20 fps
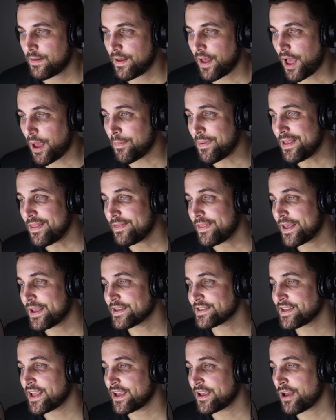I mean
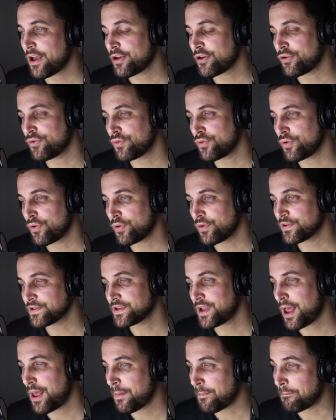things like
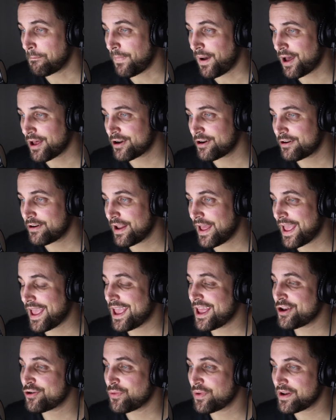Google's Modern
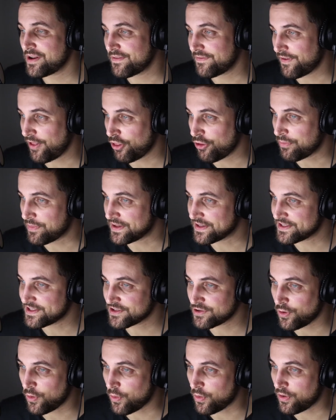Android Development
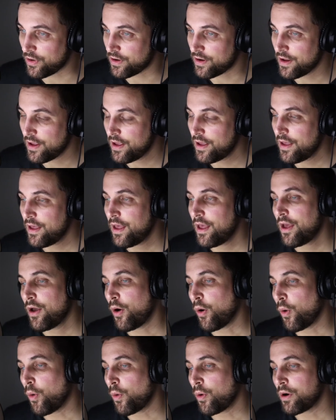Score
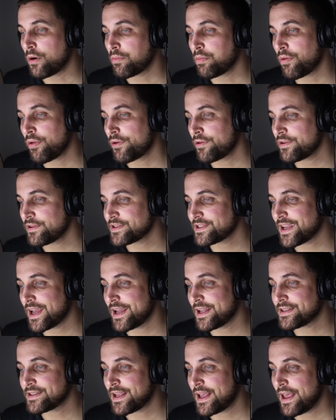or
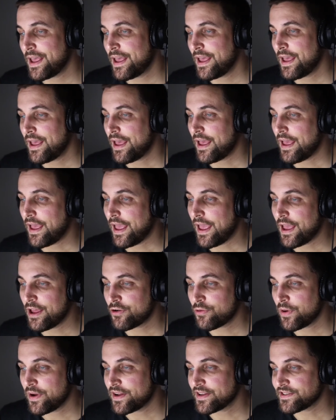Pluralsight's
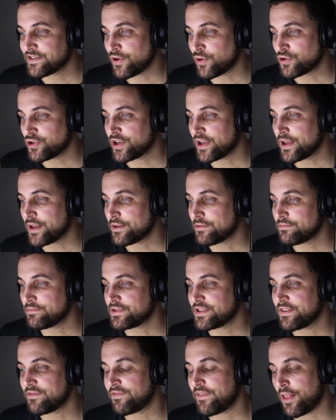Android Associate
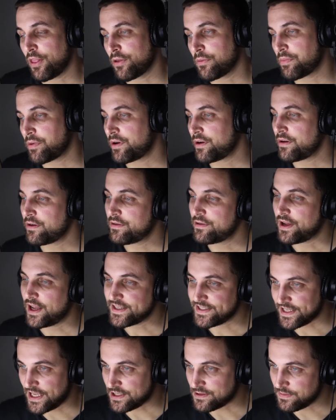Developer
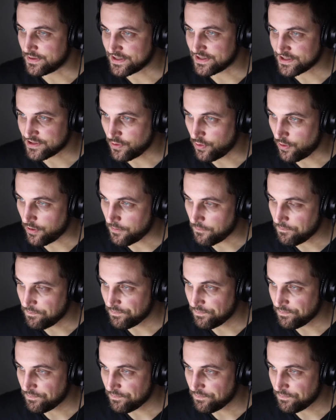Assessment Score.